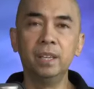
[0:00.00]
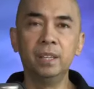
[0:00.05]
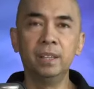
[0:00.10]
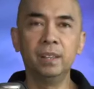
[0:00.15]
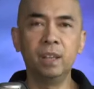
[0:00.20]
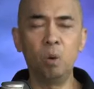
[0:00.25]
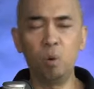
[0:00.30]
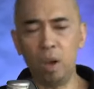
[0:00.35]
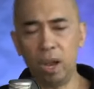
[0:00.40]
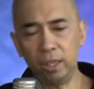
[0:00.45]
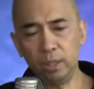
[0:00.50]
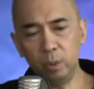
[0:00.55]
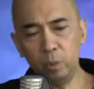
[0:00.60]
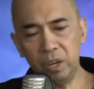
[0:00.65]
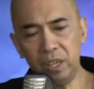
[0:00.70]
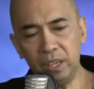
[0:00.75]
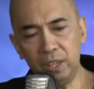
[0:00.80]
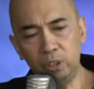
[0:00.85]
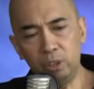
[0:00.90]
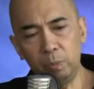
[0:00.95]
Now, why do
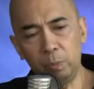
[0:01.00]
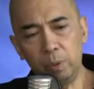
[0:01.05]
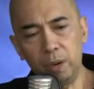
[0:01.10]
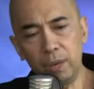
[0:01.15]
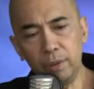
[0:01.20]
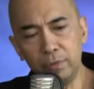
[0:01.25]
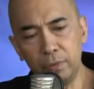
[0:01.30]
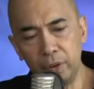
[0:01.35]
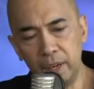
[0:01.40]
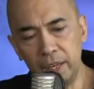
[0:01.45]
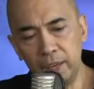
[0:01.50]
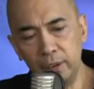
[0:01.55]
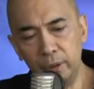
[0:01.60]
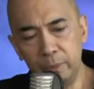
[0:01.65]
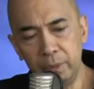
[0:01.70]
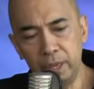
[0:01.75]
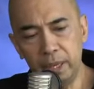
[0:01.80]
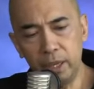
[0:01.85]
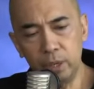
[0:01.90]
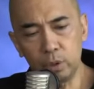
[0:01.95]
we need to pray for
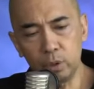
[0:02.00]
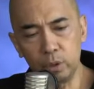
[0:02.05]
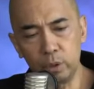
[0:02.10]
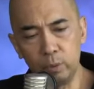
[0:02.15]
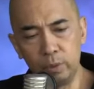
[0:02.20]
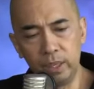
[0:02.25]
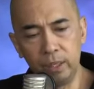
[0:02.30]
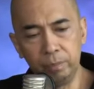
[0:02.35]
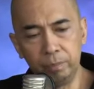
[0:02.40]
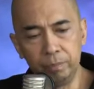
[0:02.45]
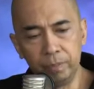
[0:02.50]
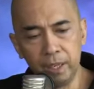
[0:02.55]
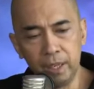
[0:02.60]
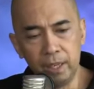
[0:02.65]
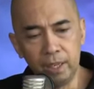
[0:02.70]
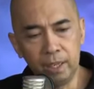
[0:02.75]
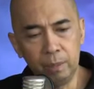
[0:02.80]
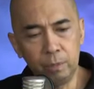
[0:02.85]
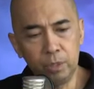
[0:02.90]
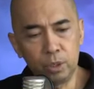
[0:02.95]
illumination? Well,
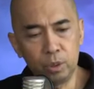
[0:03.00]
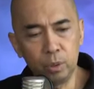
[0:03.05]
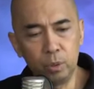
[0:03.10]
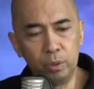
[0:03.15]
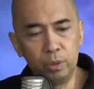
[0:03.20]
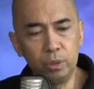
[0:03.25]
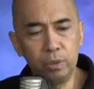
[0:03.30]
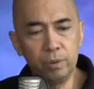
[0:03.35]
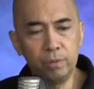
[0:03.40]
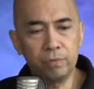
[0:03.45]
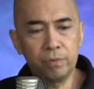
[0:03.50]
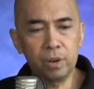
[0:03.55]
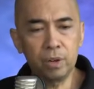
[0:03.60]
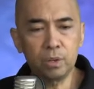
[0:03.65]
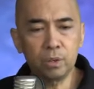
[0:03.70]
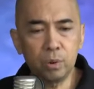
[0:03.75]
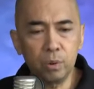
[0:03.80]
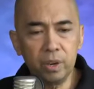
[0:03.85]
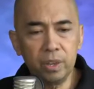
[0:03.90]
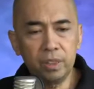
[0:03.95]
let me show you 1
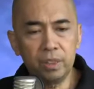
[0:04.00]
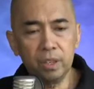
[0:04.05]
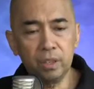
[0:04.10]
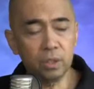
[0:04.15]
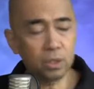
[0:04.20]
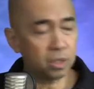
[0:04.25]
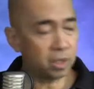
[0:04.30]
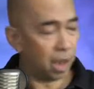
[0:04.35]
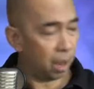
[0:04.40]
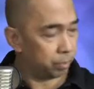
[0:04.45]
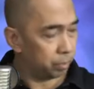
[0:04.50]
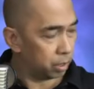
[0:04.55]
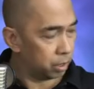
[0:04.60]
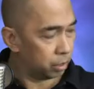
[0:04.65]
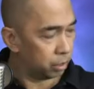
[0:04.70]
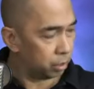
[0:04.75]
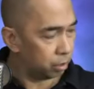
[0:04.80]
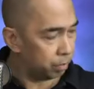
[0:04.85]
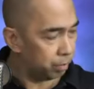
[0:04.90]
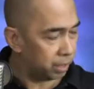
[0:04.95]
Corinthians
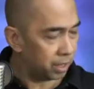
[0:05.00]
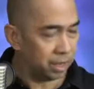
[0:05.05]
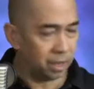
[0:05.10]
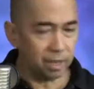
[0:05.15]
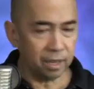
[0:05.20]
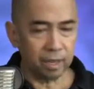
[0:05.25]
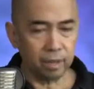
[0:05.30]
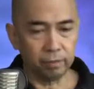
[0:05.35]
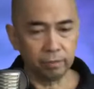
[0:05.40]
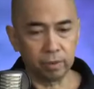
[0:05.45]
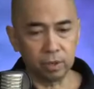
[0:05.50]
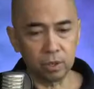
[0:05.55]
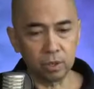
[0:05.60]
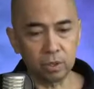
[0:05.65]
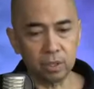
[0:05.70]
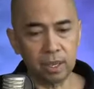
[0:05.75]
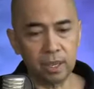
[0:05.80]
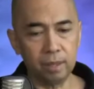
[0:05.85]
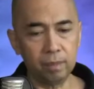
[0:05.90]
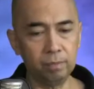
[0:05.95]
chapter 2, beginning at
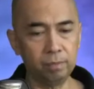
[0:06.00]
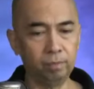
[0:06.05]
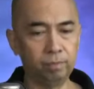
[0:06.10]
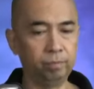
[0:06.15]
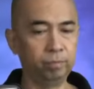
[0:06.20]
verse 10.